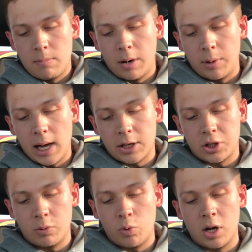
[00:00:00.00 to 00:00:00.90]
My
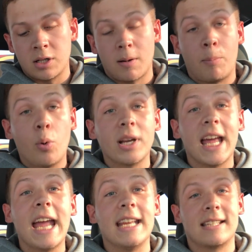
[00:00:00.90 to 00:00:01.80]
reaction was
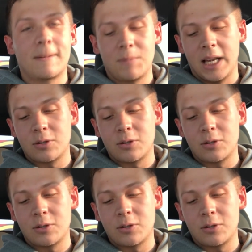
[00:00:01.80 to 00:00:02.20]
0.8.